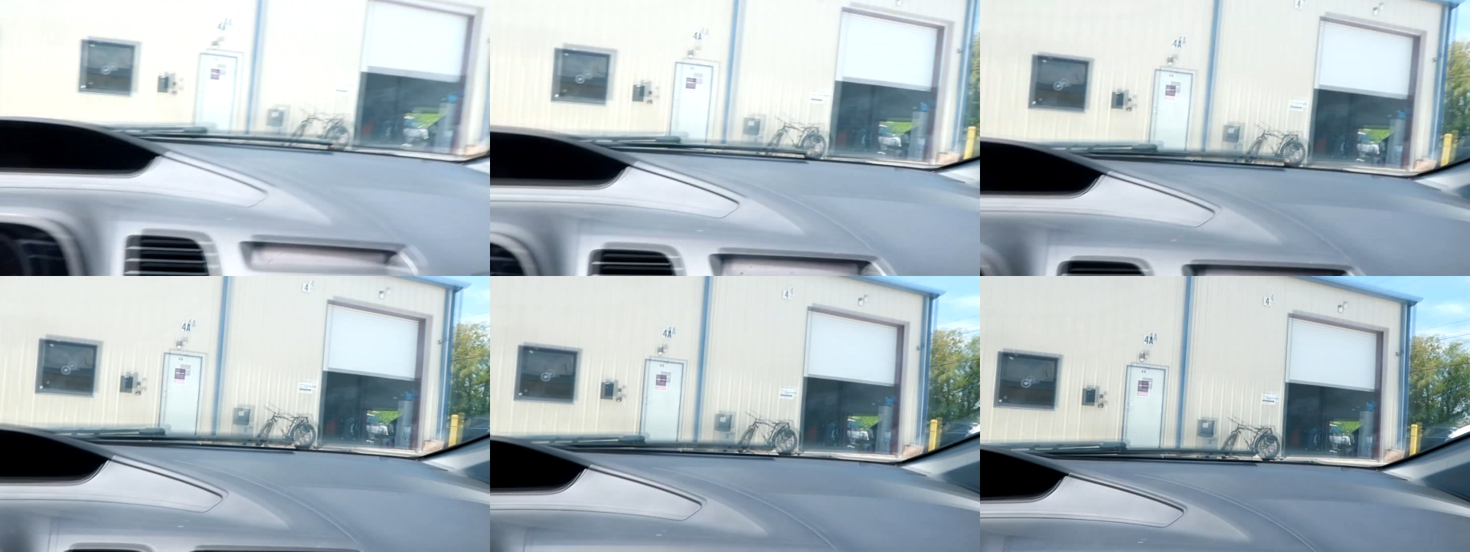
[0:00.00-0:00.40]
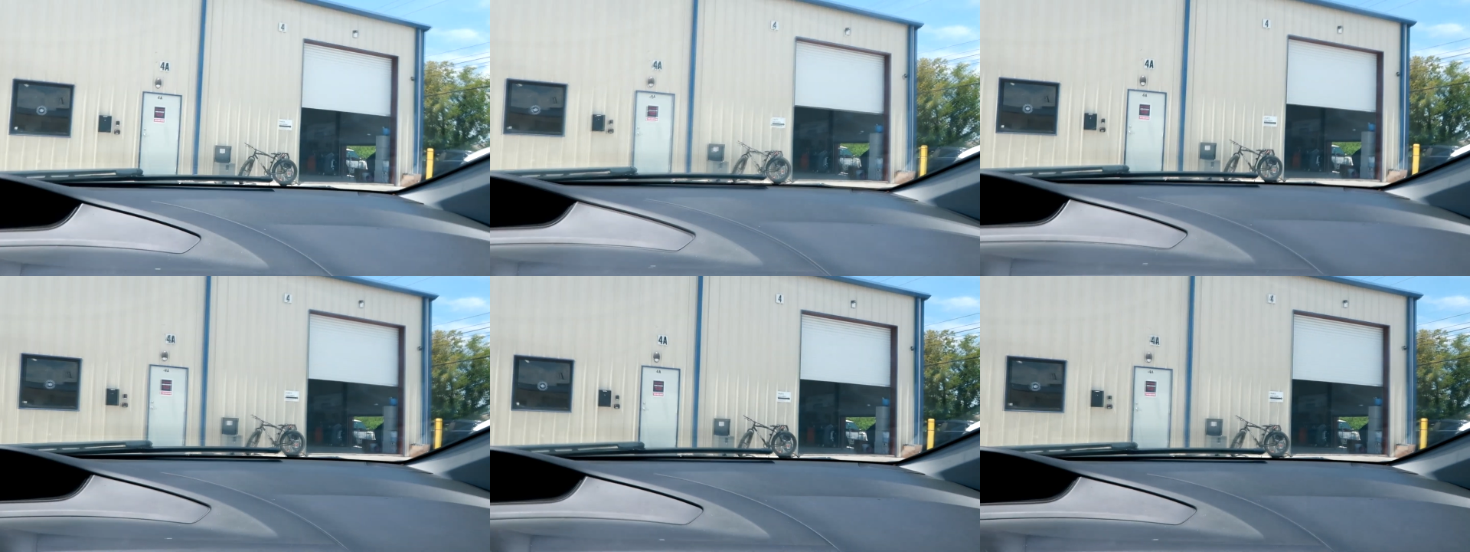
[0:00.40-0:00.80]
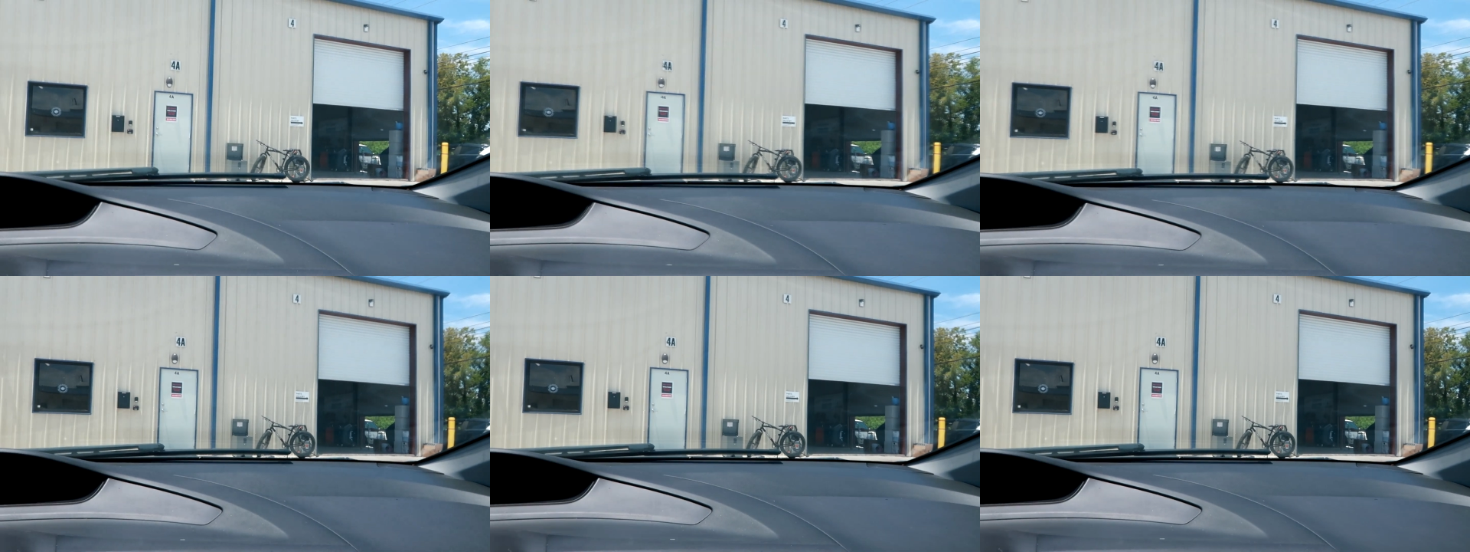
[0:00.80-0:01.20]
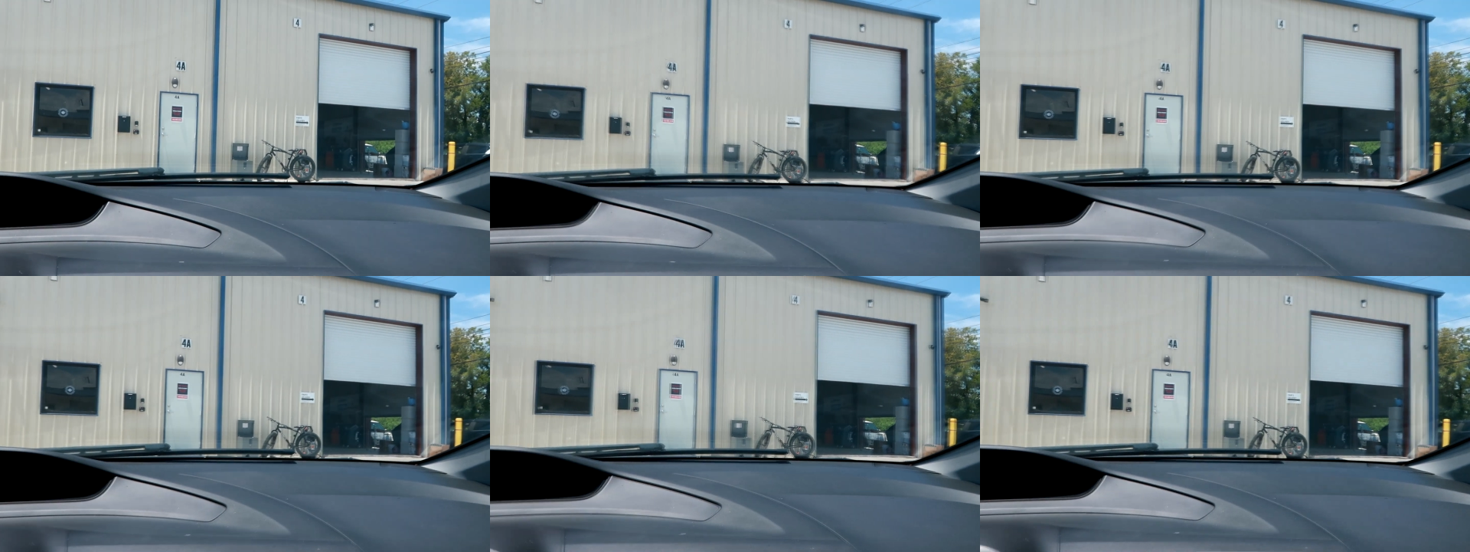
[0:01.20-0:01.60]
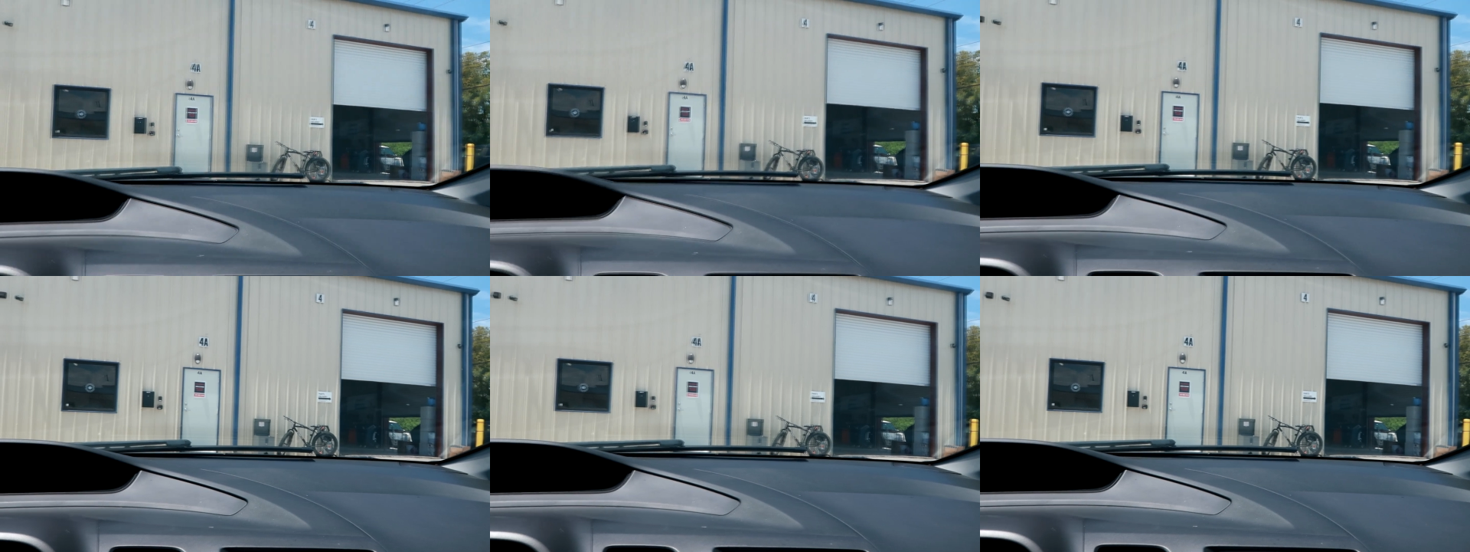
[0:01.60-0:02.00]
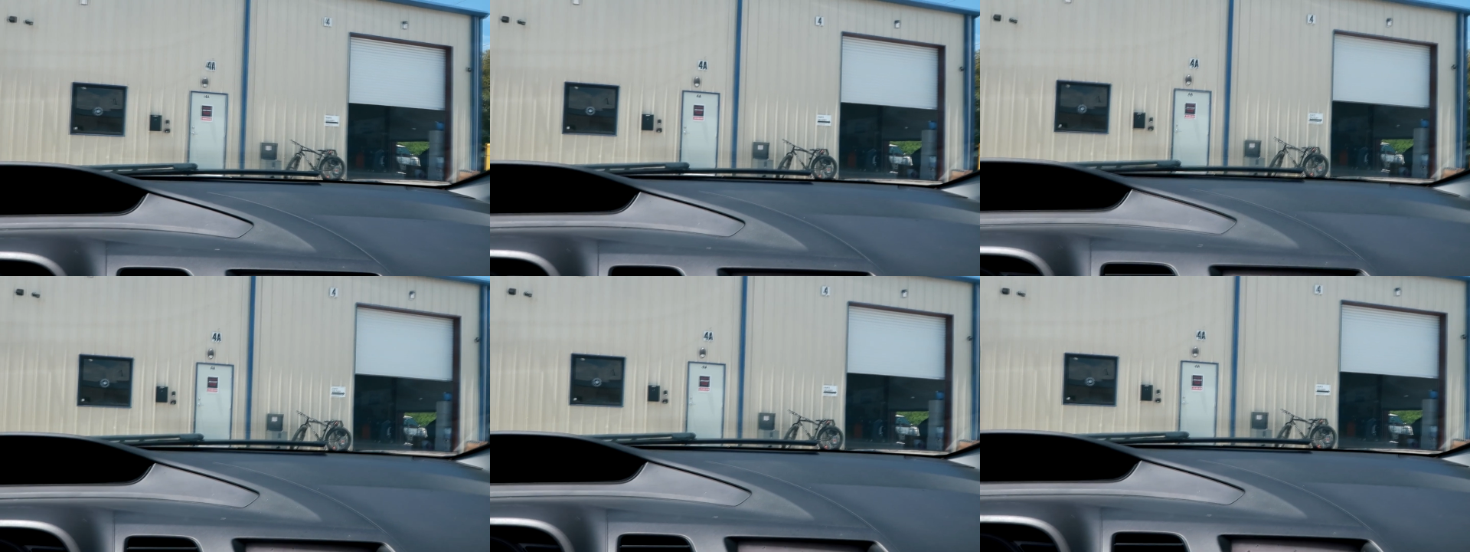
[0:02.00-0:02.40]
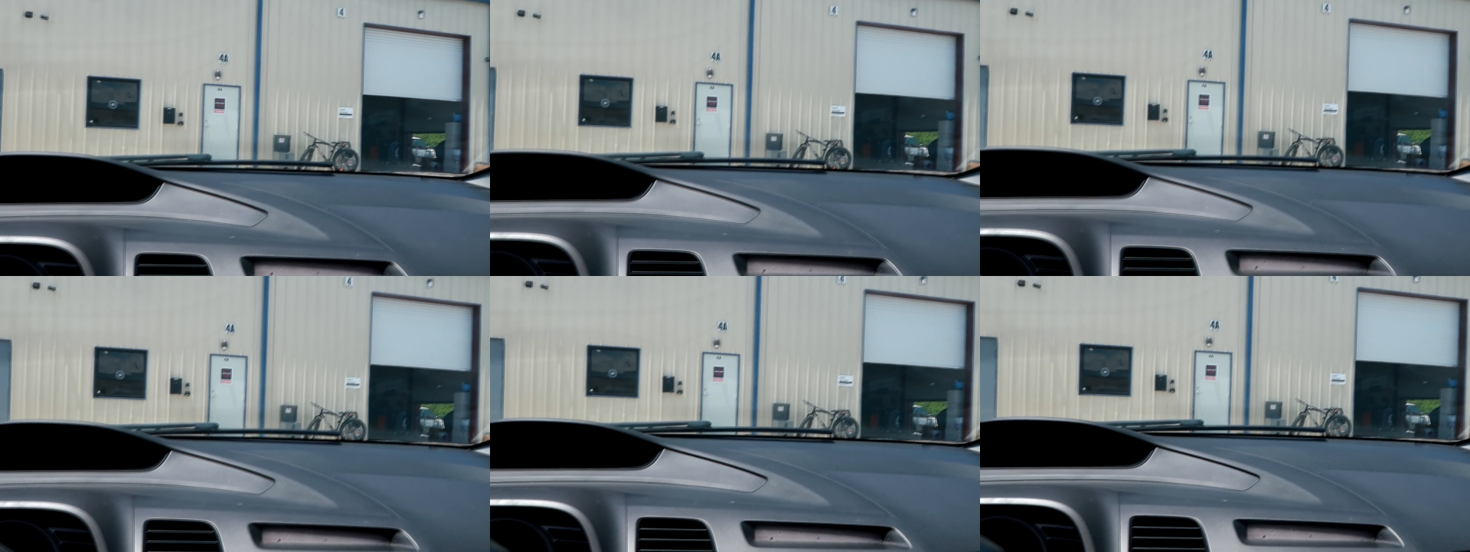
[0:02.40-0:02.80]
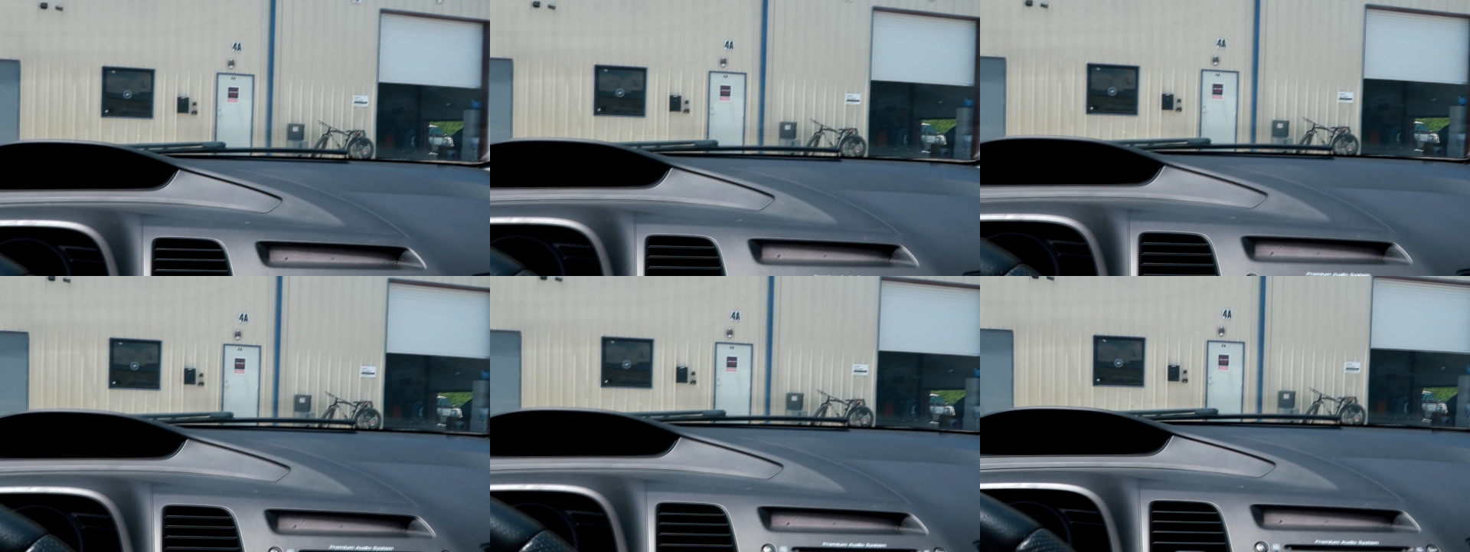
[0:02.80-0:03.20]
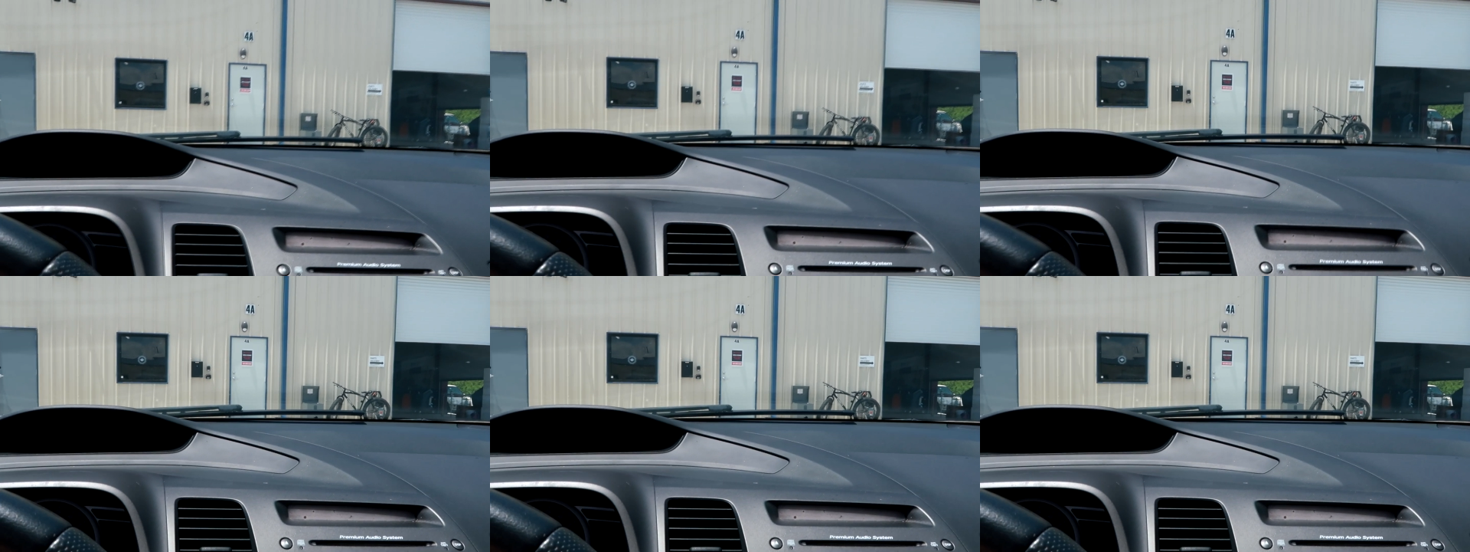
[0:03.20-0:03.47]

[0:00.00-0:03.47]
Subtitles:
No face is visible, so there are no lips to read.